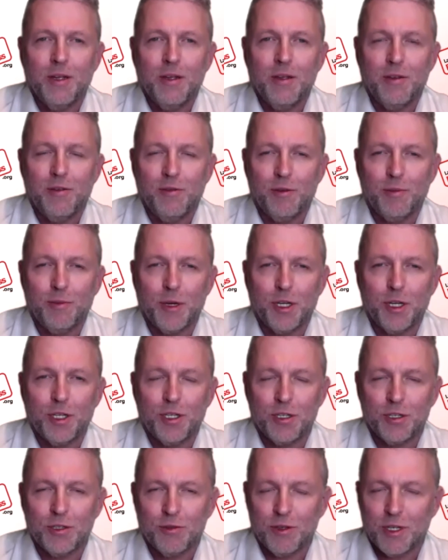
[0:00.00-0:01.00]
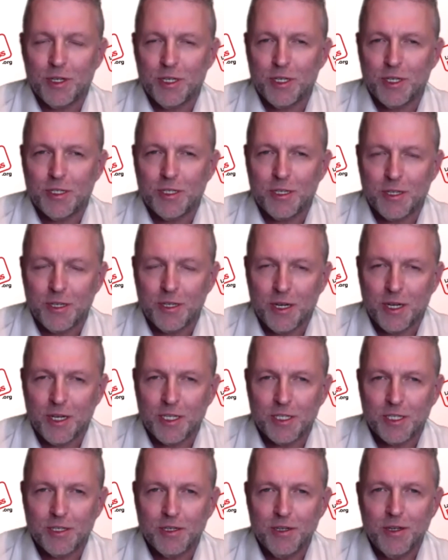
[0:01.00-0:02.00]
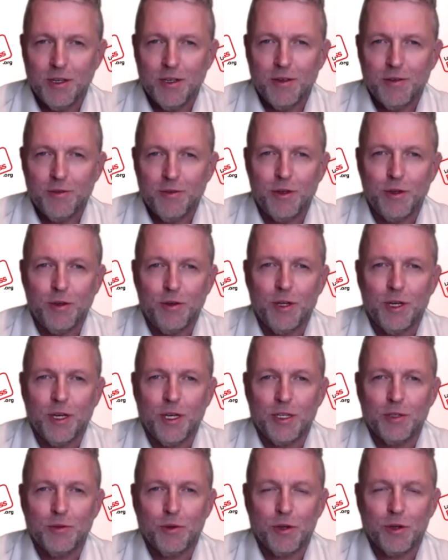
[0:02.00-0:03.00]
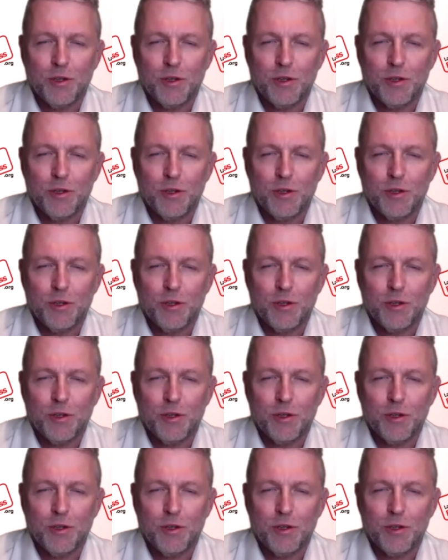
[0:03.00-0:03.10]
information he's released in the last few days. What are the